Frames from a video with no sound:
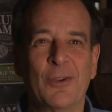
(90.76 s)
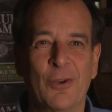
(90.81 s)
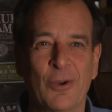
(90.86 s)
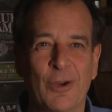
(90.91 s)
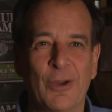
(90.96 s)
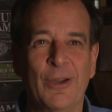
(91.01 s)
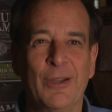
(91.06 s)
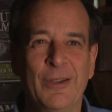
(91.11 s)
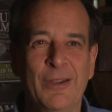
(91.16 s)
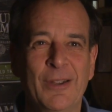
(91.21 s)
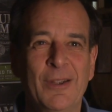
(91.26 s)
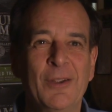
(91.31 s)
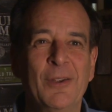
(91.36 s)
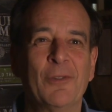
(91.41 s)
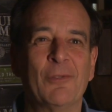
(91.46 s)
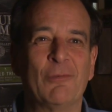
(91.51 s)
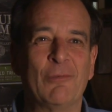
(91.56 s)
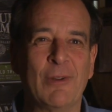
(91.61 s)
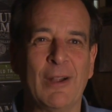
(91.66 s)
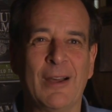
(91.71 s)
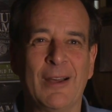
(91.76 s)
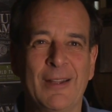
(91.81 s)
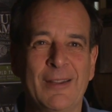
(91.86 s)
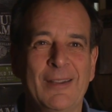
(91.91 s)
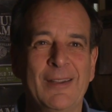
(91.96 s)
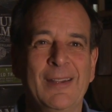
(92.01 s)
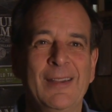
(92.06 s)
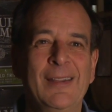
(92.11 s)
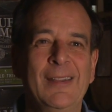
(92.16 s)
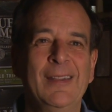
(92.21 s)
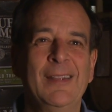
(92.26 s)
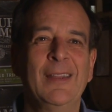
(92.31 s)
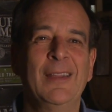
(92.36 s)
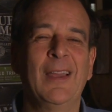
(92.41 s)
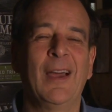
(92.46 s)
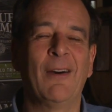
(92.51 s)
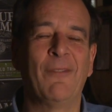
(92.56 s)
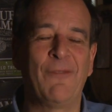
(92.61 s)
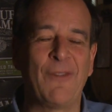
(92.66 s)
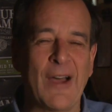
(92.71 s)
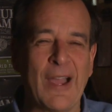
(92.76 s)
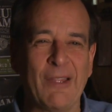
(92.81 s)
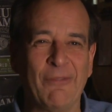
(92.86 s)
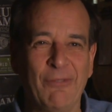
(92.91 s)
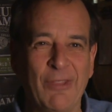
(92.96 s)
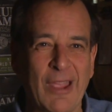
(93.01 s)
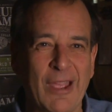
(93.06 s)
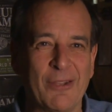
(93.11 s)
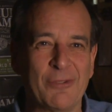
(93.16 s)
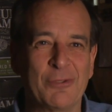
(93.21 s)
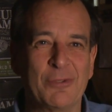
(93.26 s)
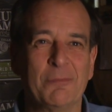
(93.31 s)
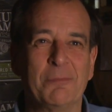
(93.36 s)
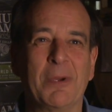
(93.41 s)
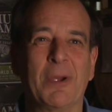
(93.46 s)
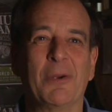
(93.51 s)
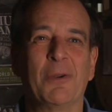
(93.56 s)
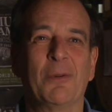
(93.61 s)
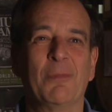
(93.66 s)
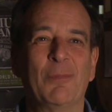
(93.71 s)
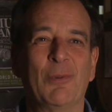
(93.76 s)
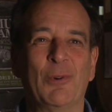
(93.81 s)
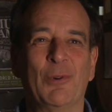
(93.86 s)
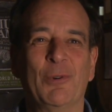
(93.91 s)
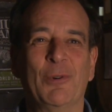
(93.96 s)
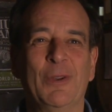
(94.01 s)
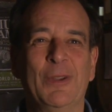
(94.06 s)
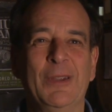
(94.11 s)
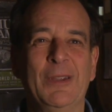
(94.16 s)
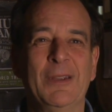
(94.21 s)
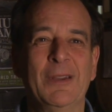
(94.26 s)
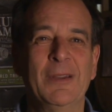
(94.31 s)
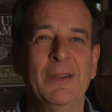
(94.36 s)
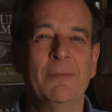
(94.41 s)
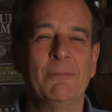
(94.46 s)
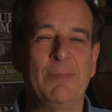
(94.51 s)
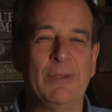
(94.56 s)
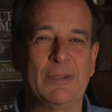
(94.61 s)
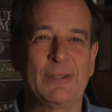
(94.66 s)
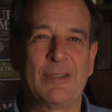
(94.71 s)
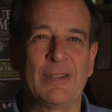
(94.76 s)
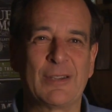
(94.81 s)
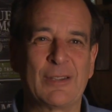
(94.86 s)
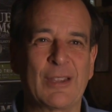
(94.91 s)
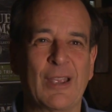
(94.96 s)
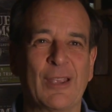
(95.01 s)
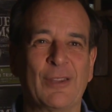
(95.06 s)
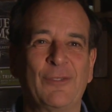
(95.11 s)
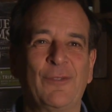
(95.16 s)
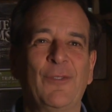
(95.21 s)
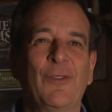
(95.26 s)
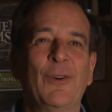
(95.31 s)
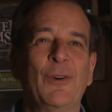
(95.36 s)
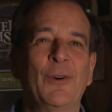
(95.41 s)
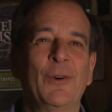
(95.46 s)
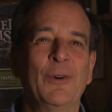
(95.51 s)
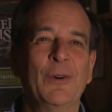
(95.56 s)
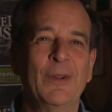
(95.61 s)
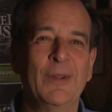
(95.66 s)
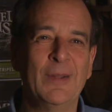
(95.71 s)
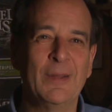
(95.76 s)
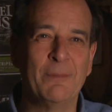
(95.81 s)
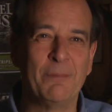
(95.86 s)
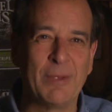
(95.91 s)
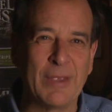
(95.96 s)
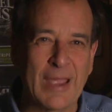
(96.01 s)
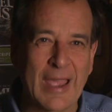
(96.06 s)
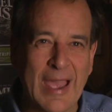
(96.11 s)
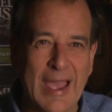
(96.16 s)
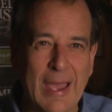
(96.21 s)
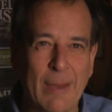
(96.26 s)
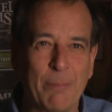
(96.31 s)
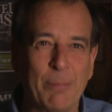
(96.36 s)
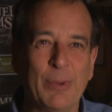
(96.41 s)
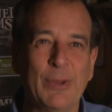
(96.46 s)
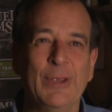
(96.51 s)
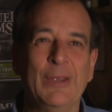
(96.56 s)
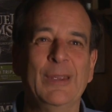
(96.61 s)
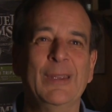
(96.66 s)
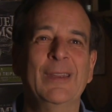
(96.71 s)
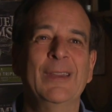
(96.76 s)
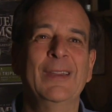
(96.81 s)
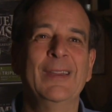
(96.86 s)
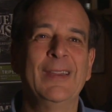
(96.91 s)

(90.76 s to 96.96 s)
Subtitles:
could run a 5,000 barrel brewery, be successful, be happy.